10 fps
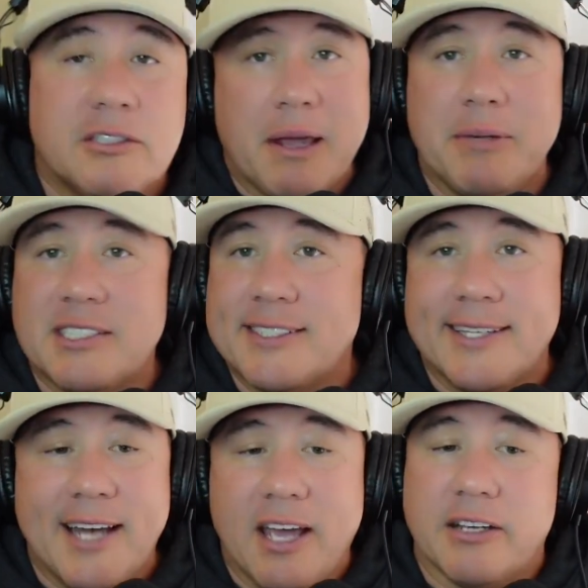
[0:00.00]
maybe it's
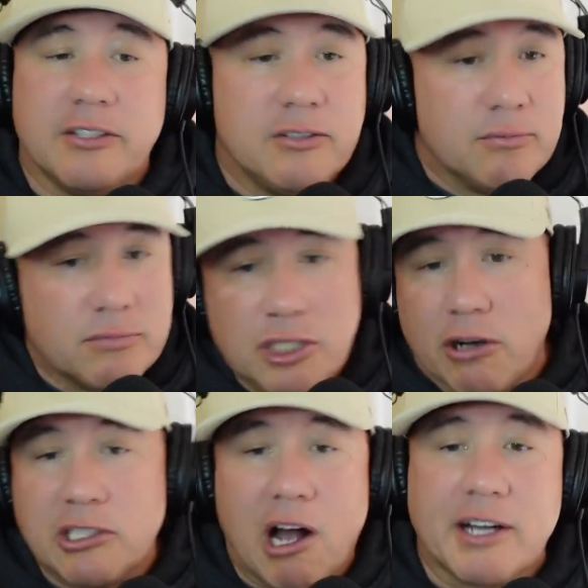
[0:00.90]
today you
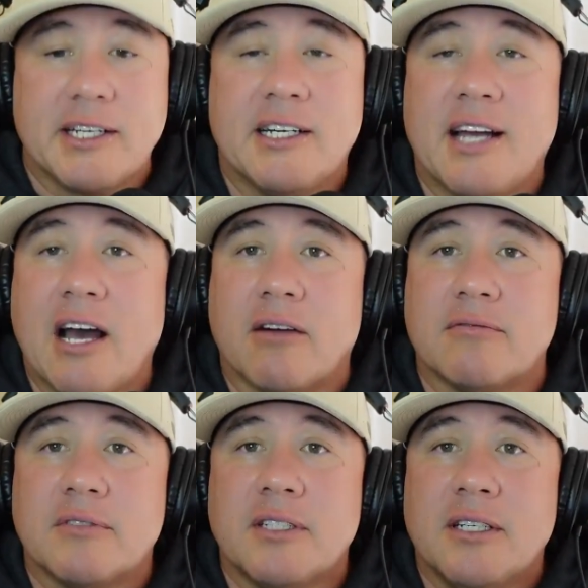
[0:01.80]
start talking it out
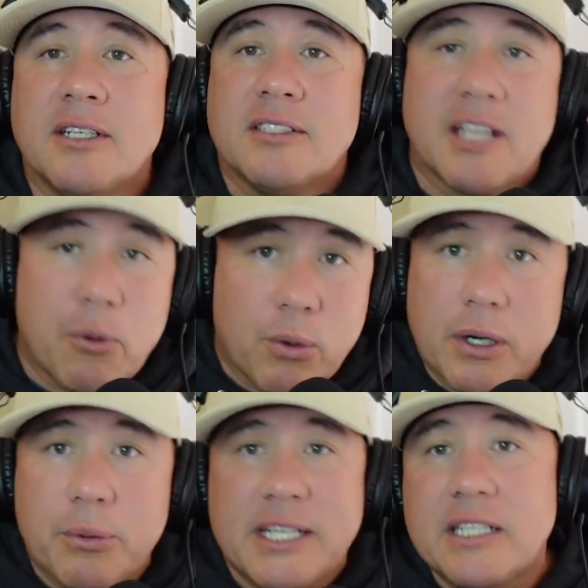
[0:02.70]
saying what
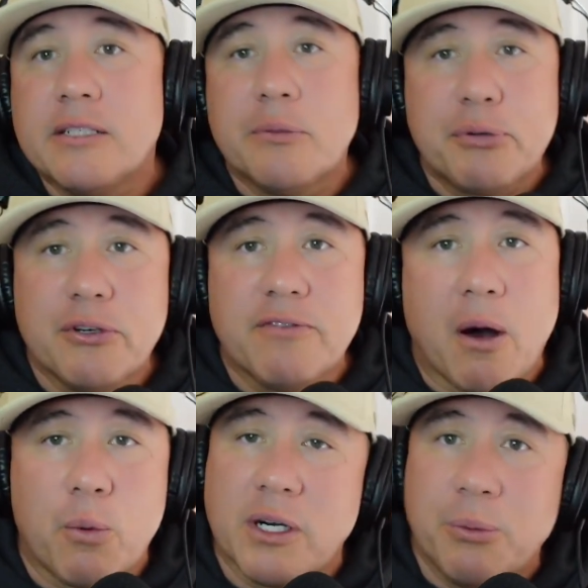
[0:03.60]
do we need to improve
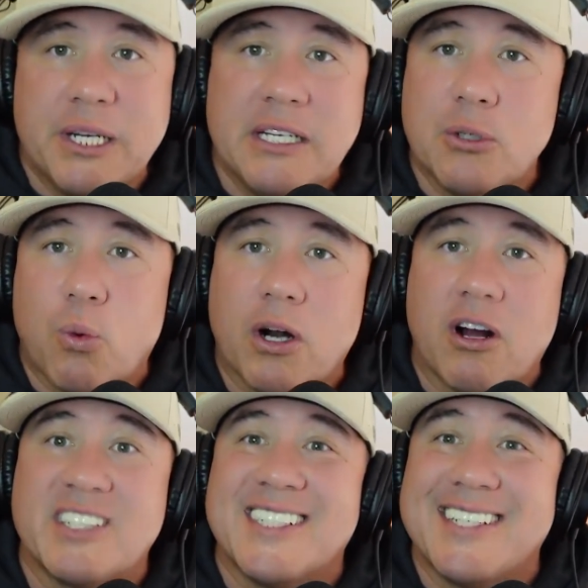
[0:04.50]
on what do we need to work
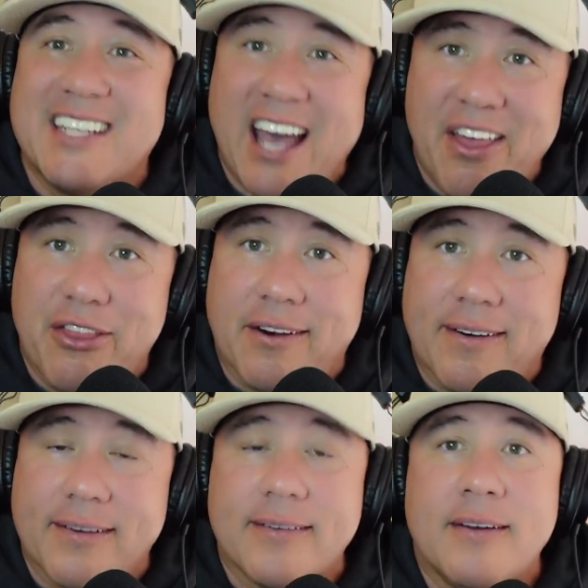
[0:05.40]
on
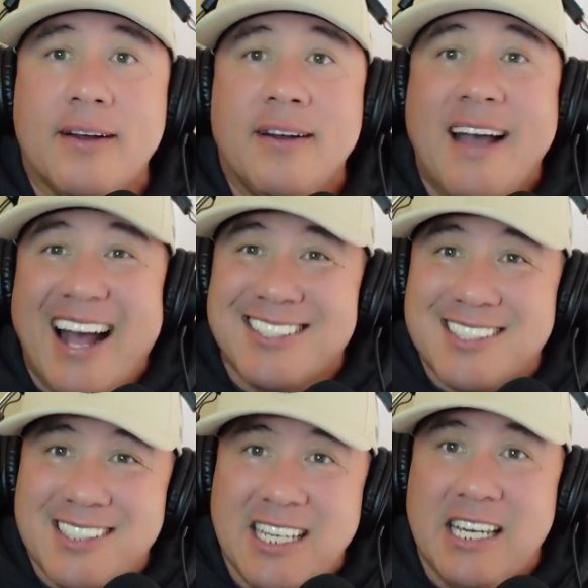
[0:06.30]
together as
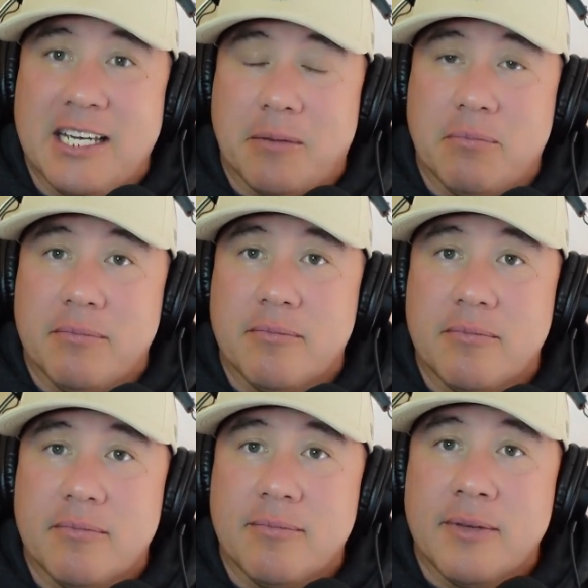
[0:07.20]
a team
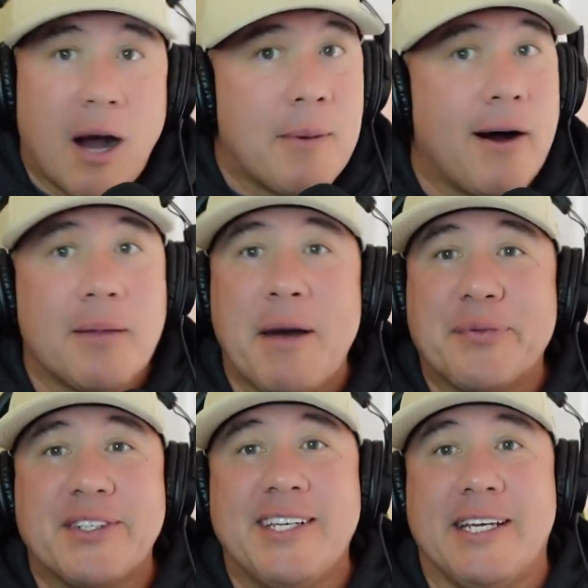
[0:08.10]
i'm all
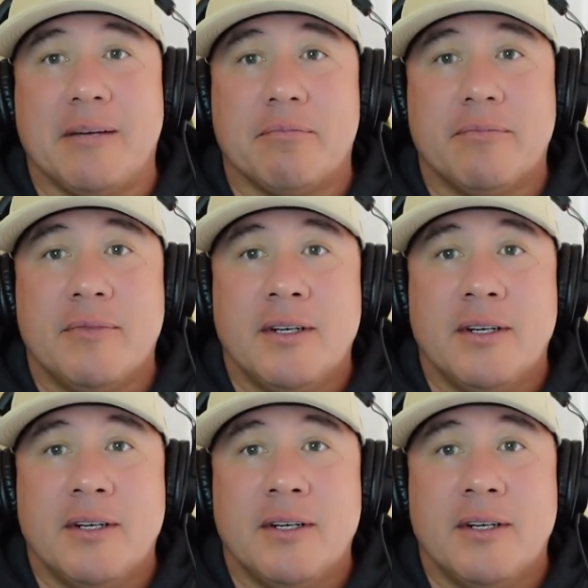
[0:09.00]
about the team